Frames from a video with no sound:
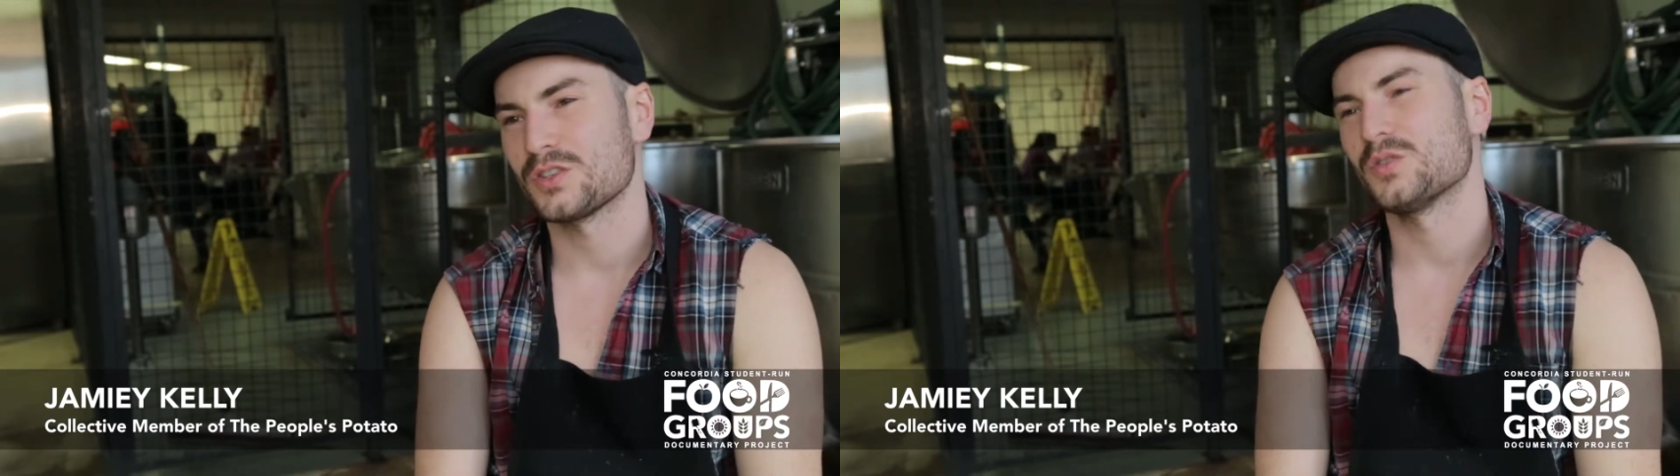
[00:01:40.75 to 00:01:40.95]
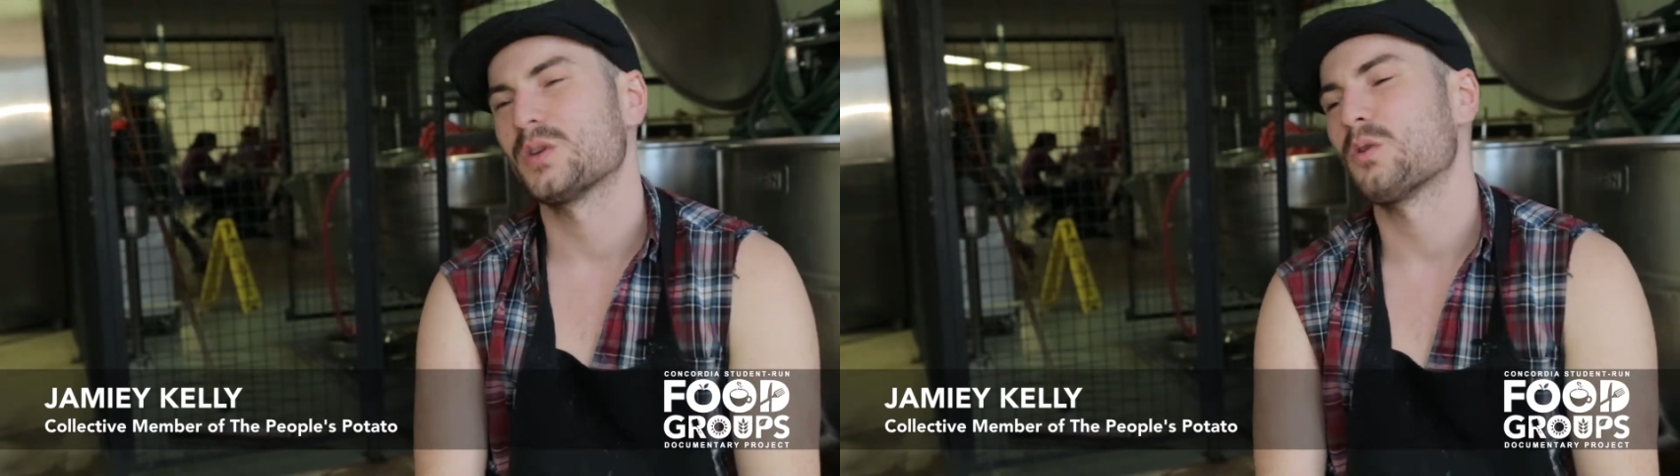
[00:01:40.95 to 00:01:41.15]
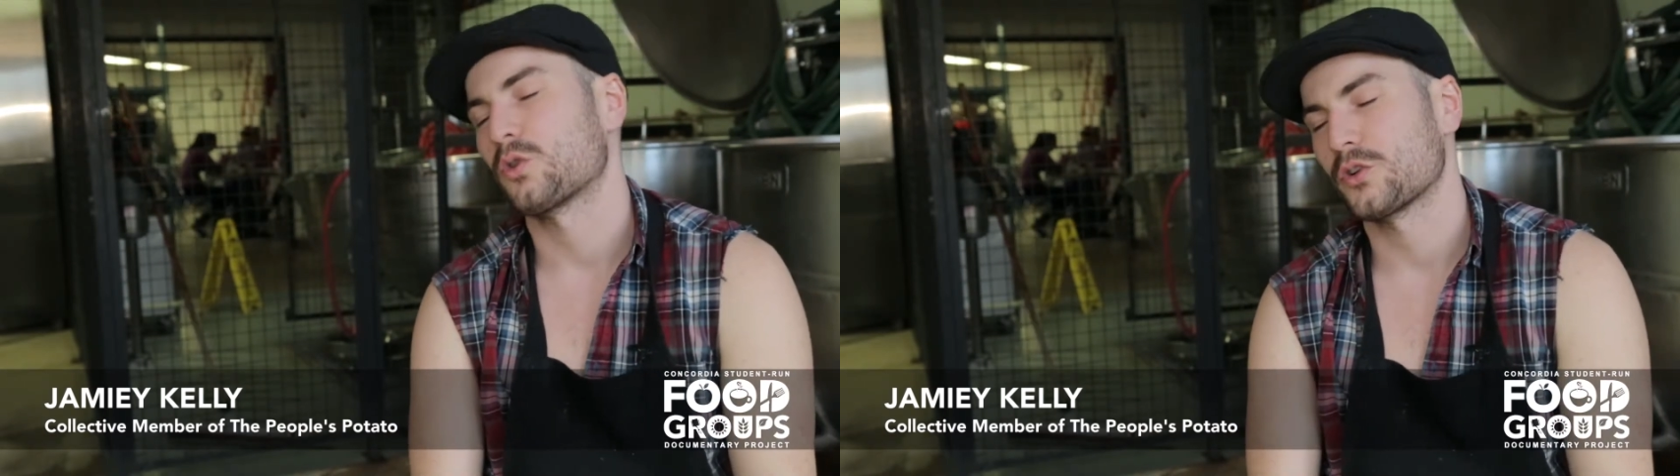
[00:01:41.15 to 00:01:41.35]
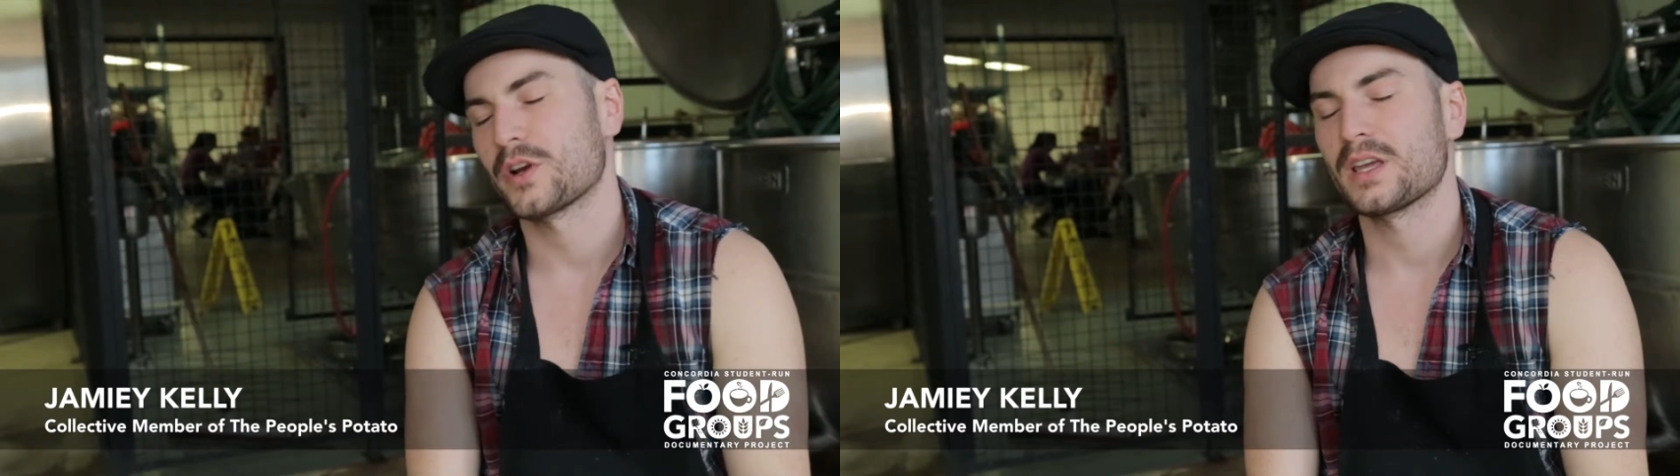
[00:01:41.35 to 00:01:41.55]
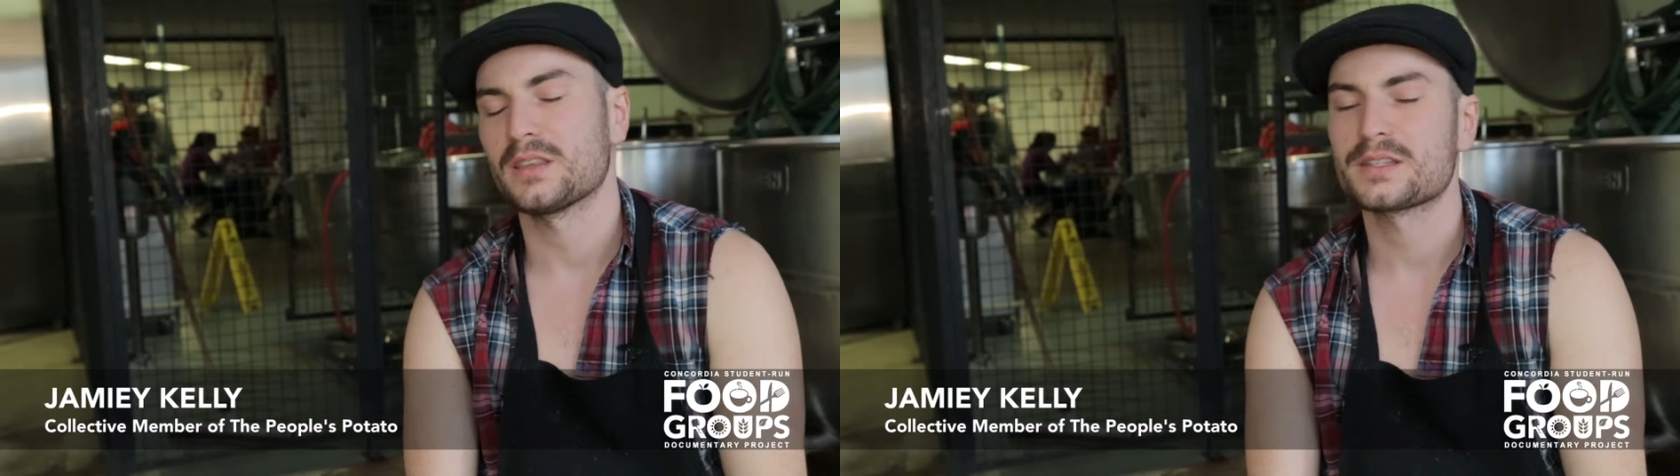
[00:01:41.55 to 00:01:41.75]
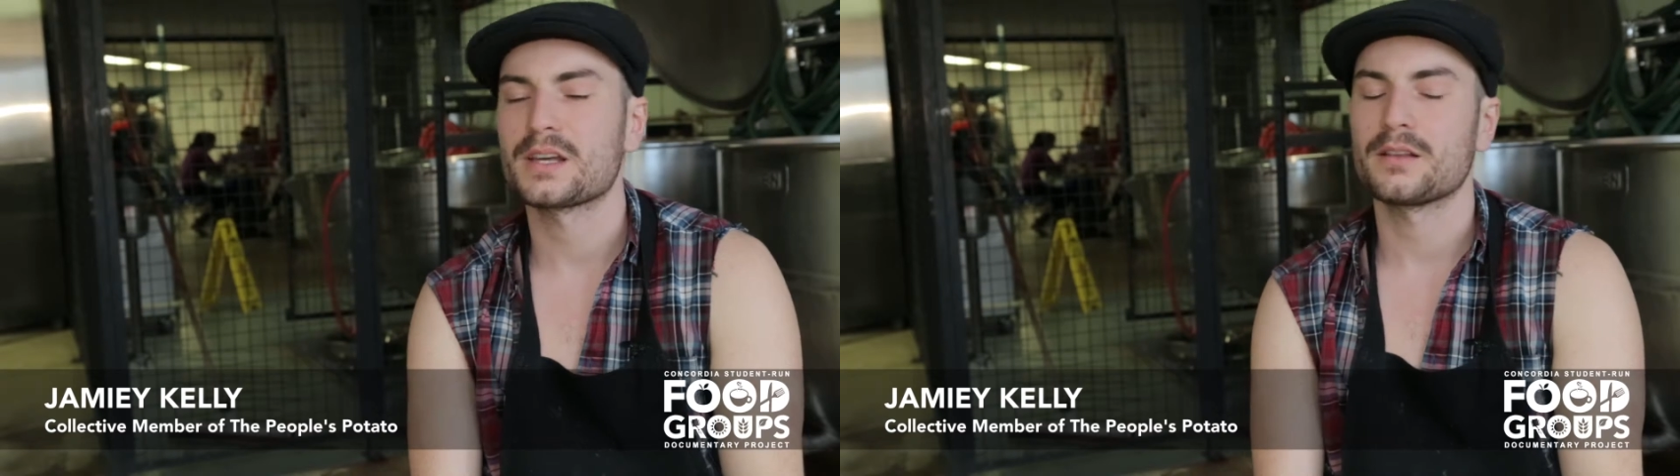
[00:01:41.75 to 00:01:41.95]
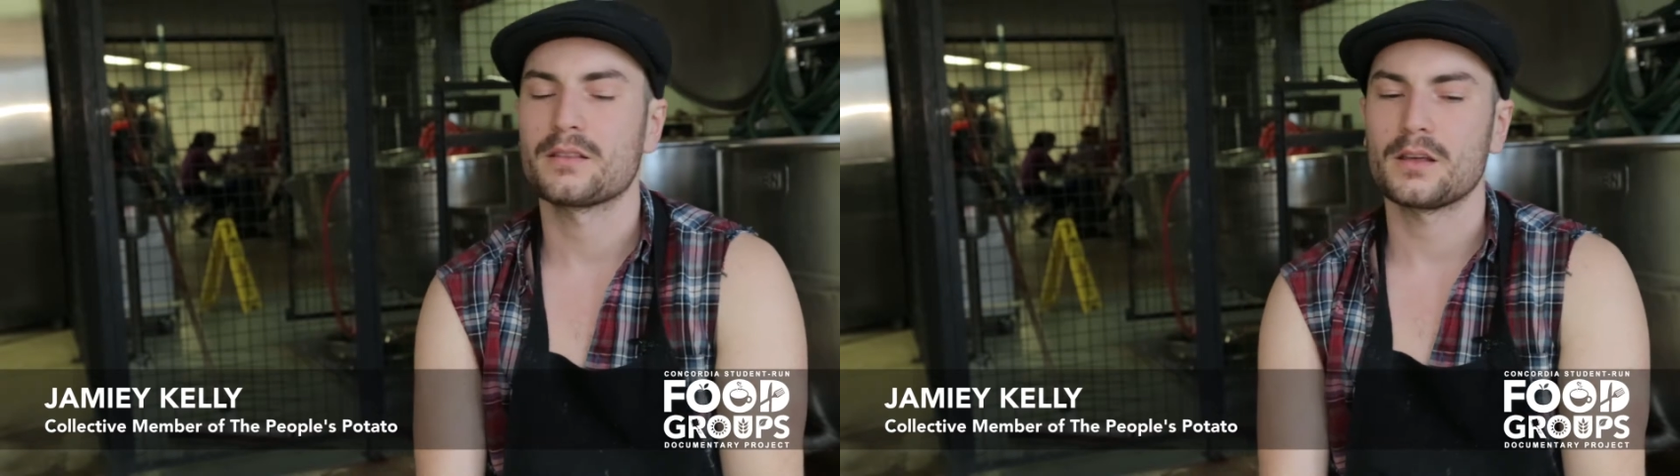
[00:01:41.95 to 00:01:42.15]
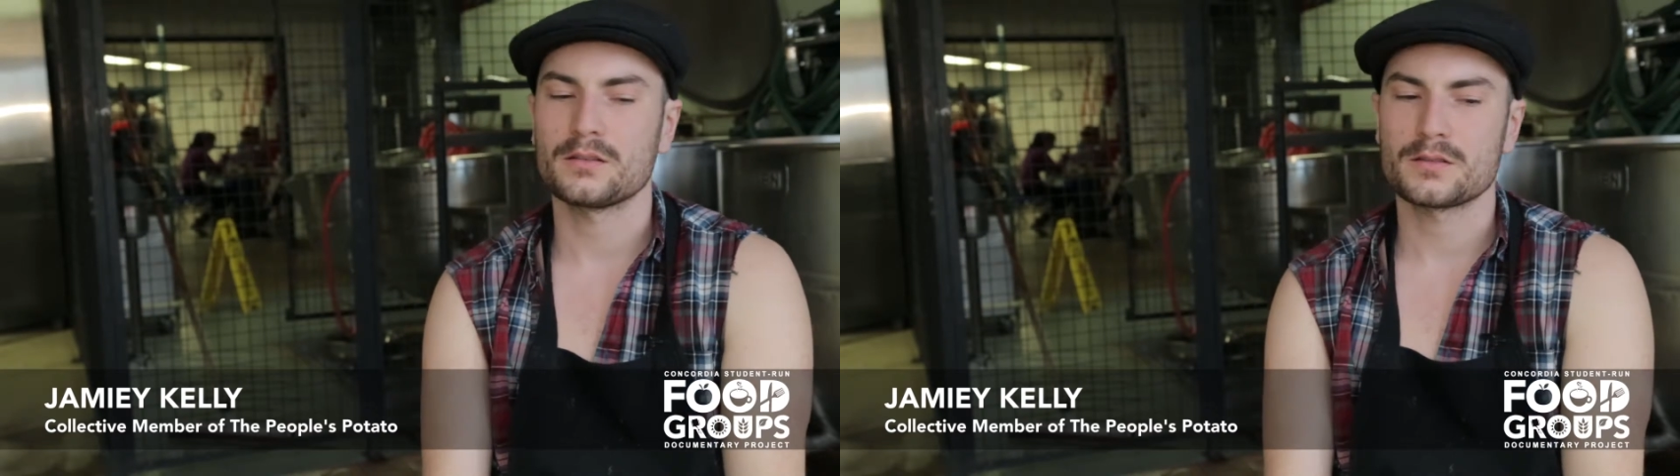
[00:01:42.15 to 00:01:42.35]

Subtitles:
and doing ordering and this kind of thing.